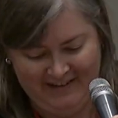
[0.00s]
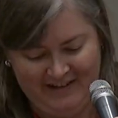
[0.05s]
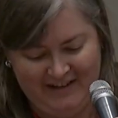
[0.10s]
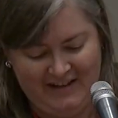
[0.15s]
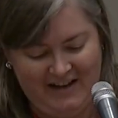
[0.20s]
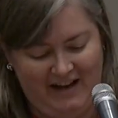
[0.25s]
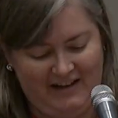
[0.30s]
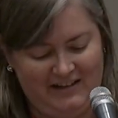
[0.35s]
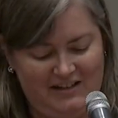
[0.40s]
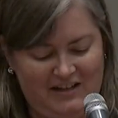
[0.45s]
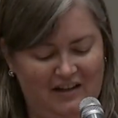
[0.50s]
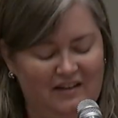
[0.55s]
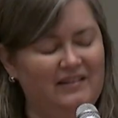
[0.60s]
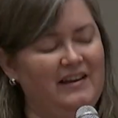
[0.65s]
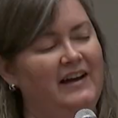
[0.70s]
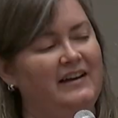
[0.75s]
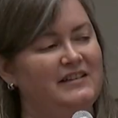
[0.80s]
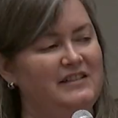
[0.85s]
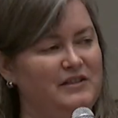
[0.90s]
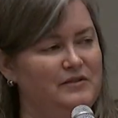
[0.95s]
and
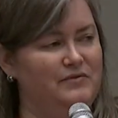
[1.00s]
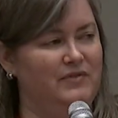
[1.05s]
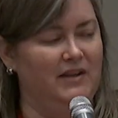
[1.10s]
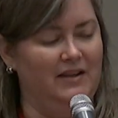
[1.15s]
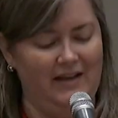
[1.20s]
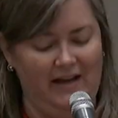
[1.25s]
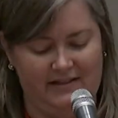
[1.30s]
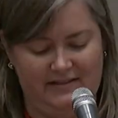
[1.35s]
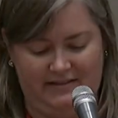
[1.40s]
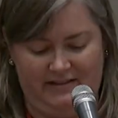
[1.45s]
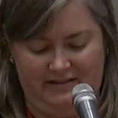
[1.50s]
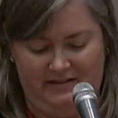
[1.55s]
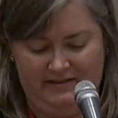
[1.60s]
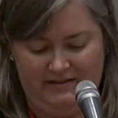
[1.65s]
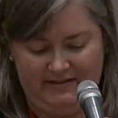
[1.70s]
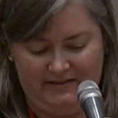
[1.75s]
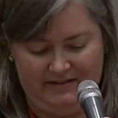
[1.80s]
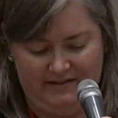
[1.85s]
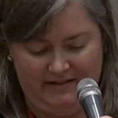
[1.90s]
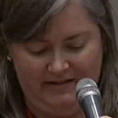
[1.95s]
collective
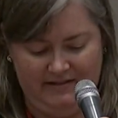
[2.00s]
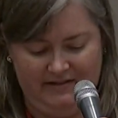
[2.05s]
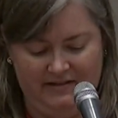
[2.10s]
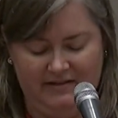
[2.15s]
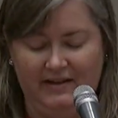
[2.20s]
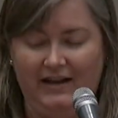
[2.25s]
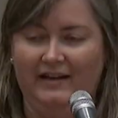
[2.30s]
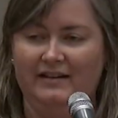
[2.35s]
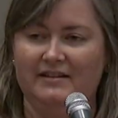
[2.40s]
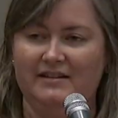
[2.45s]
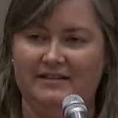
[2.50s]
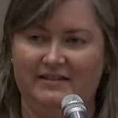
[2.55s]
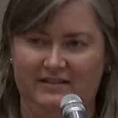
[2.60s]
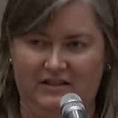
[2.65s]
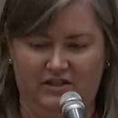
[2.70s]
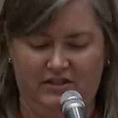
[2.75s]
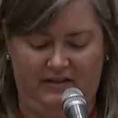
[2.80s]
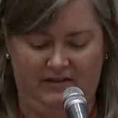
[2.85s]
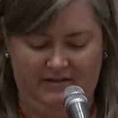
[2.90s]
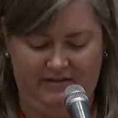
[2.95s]
lessons and
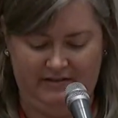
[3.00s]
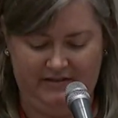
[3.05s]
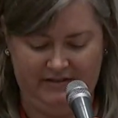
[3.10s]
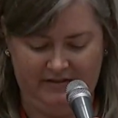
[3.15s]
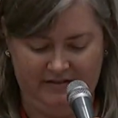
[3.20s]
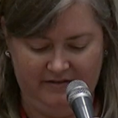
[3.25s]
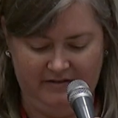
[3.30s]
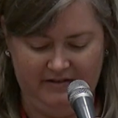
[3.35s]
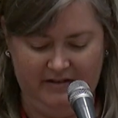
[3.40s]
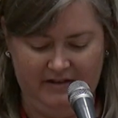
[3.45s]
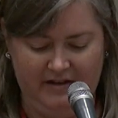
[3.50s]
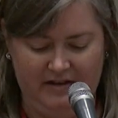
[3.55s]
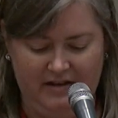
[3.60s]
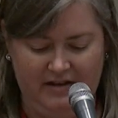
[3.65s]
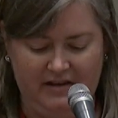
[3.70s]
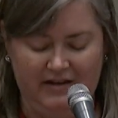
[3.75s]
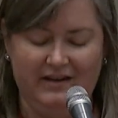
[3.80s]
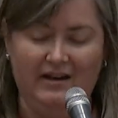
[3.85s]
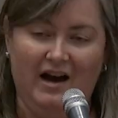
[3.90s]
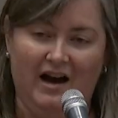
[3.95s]
decisions,
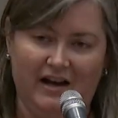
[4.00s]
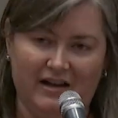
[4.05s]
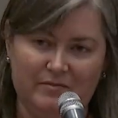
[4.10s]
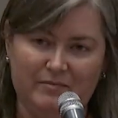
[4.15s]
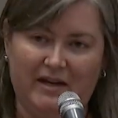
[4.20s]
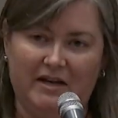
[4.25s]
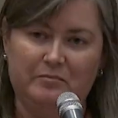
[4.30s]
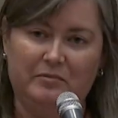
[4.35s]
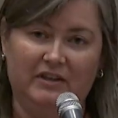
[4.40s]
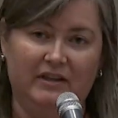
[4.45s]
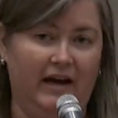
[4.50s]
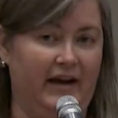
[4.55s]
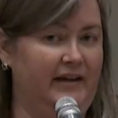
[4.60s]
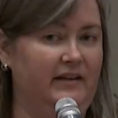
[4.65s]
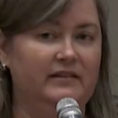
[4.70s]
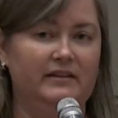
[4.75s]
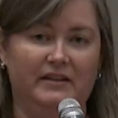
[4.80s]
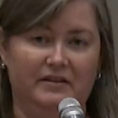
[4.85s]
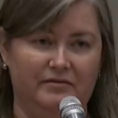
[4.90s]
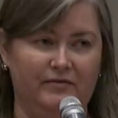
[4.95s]
not by
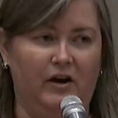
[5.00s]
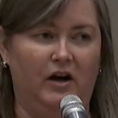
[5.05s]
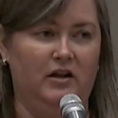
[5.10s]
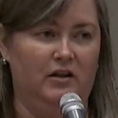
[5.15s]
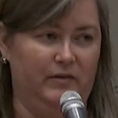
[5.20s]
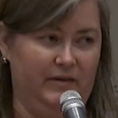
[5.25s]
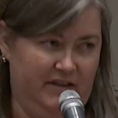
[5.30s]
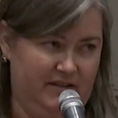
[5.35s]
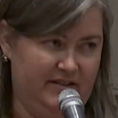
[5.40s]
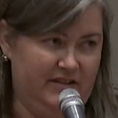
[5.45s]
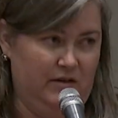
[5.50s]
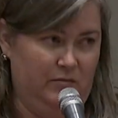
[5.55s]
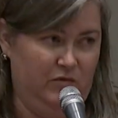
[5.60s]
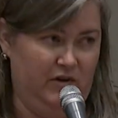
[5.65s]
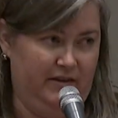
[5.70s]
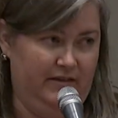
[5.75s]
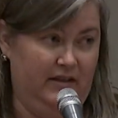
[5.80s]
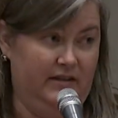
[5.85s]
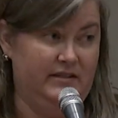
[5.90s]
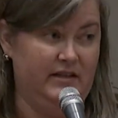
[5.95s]
blindly following
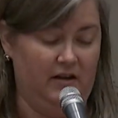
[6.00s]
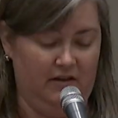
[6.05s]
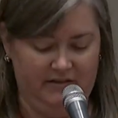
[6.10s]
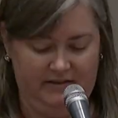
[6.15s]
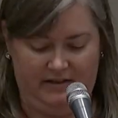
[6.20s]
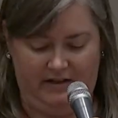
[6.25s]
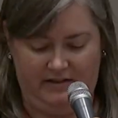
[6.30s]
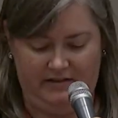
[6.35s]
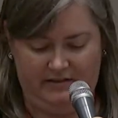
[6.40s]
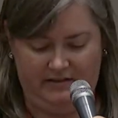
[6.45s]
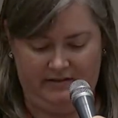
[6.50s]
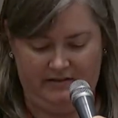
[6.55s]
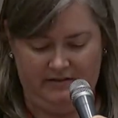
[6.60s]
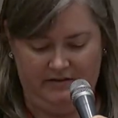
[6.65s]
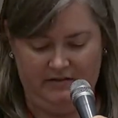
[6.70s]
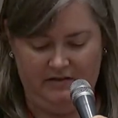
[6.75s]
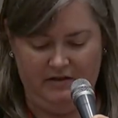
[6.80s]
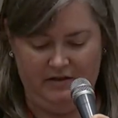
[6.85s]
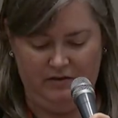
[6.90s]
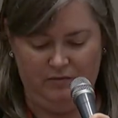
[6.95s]
someone that tells us
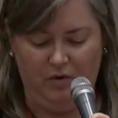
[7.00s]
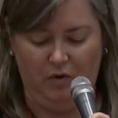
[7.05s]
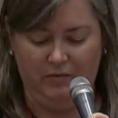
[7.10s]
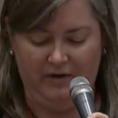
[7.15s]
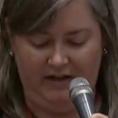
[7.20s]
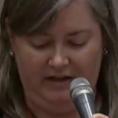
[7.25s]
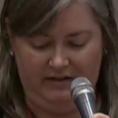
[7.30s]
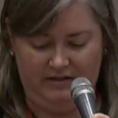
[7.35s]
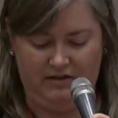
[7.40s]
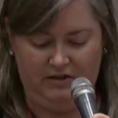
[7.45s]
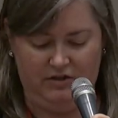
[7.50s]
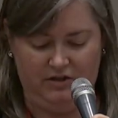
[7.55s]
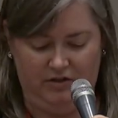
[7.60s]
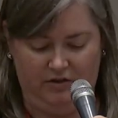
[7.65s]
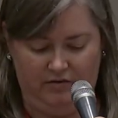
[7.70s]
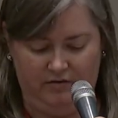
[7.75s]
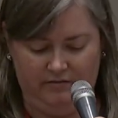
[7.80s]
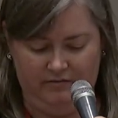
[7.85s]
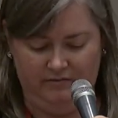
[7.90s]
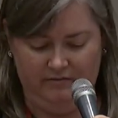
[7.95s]
what we need to do.